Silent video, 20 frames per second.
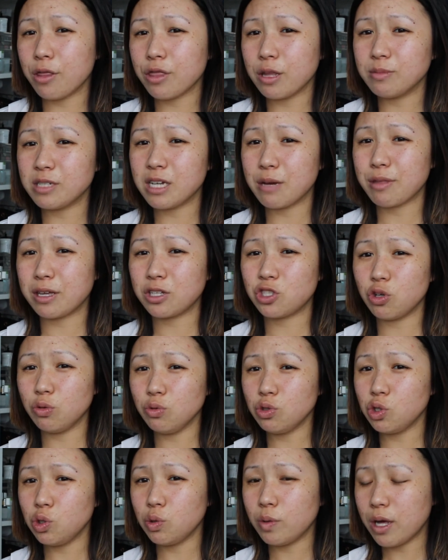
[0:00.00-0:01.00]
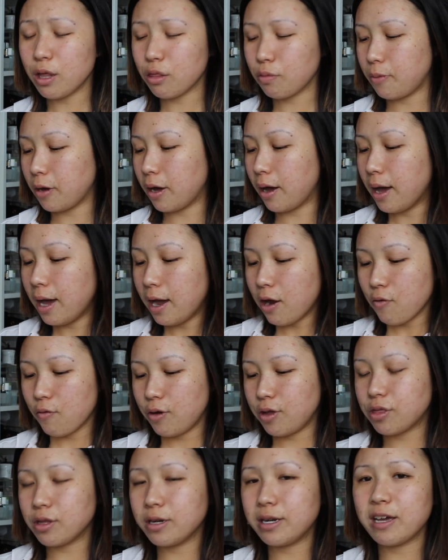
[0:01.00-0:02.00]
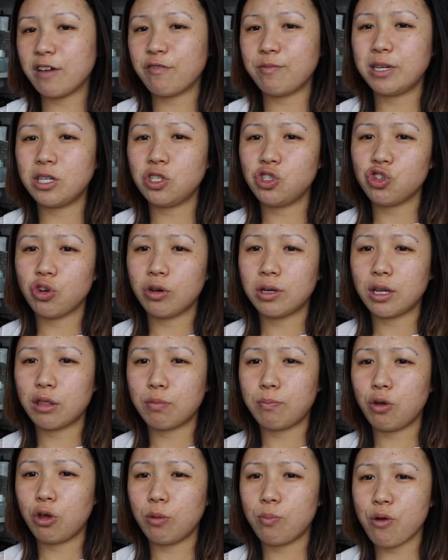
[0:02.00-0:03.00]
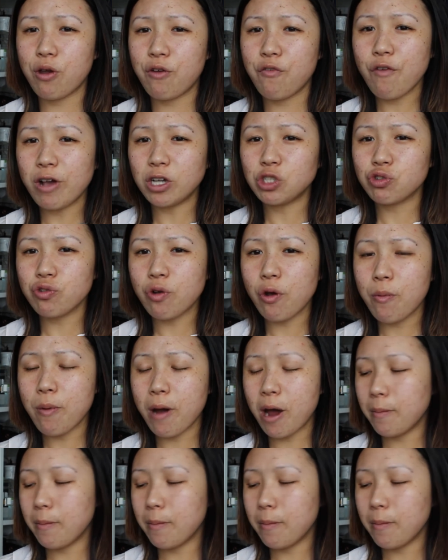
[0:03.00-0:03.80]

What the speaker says: Sometimes I don't do this, but recently I've been enjoying this Burberry Fresh Glow